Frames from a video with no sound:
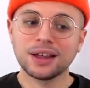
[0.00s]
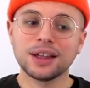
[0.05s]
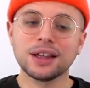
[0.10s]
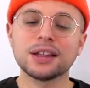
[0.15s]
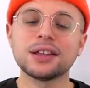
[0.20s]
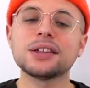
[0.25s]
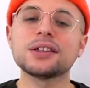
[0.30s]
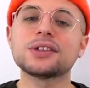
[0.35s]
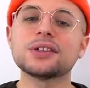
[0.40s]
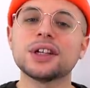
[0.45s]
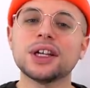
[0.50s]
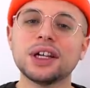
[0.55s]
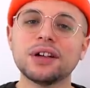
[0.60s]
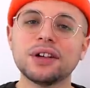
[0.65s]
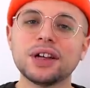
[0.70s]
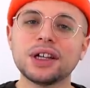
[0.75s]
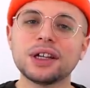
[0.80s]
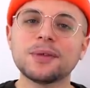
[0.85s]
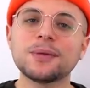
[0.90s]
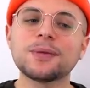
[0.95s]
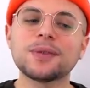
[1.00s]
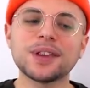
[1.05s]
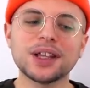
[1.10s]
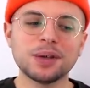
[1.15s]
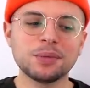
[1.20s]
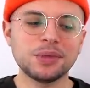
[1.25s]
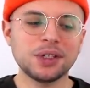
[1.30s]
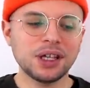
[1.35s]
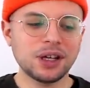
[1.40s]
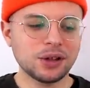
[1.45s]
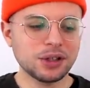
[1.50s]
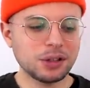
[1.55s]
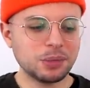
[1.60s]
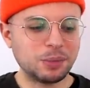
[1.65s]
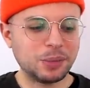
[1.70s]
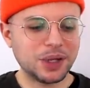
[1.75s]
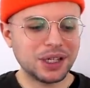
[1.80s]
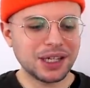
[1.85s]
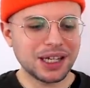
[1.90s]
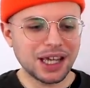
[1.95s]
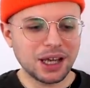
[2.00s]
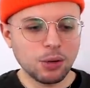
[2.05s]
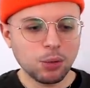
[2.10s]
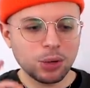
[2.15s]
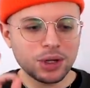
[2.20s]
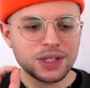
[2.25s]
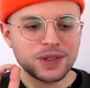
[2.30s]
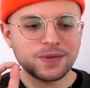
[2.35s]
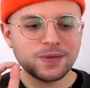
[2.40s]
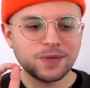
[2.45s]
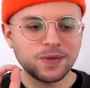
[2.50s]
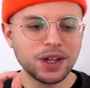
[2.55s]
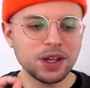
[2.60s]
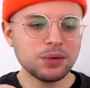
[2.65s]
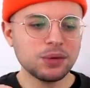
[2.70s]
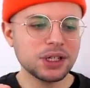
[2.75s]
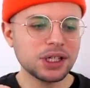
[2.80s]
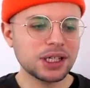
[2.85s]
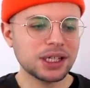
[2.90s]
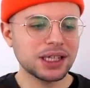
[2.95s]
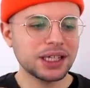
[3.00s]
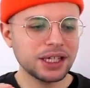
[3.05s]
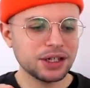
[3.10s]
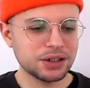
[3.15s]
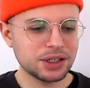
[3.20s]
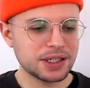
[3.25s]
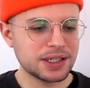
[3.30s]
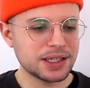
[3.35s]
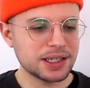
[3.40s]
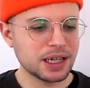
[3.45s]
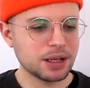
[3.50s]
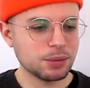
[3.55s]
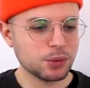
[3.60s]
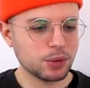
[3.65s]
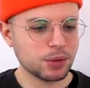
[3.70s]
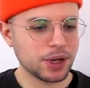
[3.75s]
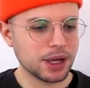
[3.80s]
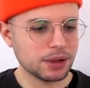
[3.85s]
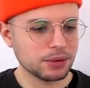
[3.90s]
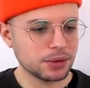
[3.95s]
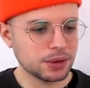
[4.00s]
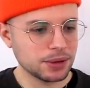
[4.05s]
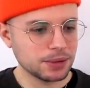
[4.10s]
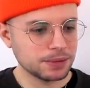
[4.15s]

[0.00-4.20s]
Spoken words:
Did you hear it? Flip D on the beat. It was very clear this time around.